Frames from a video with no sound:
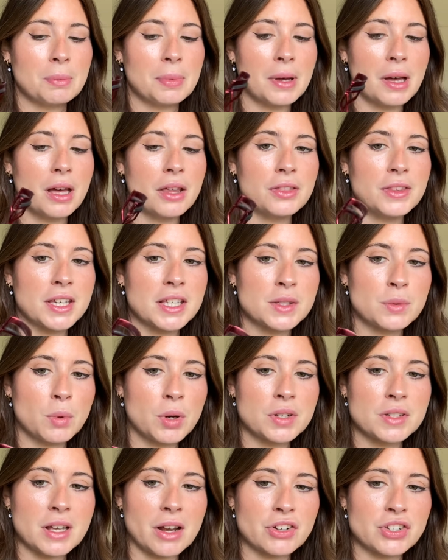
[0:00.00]
but these
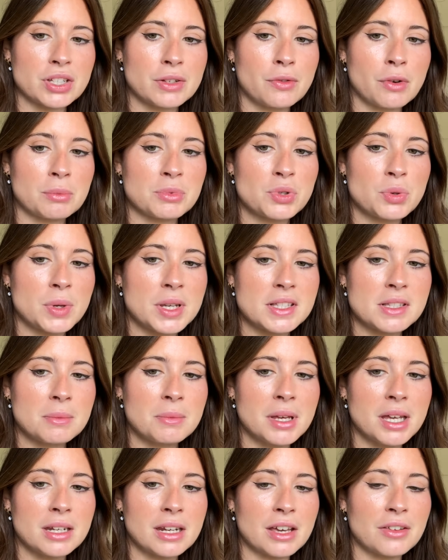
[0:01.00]
ones actually from
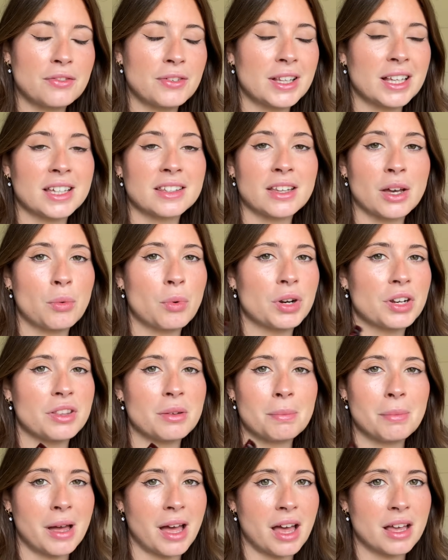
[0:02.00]
Tweezerman, I feel like they're one of the
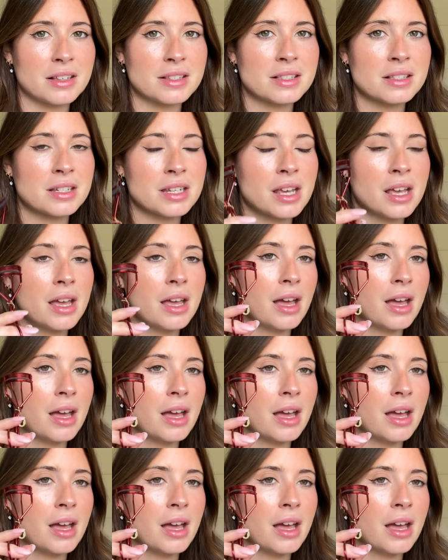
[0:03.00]
best.